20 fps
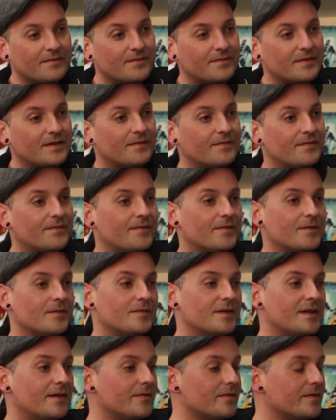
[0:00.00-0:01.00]
if for
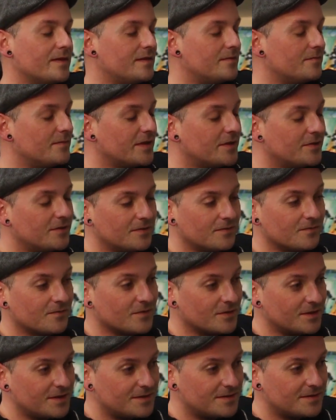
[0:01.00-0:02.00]
whatever reason we couldn't
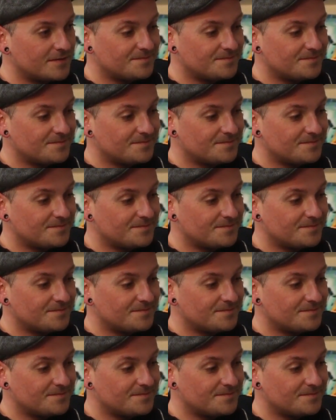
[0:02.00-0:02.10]
run it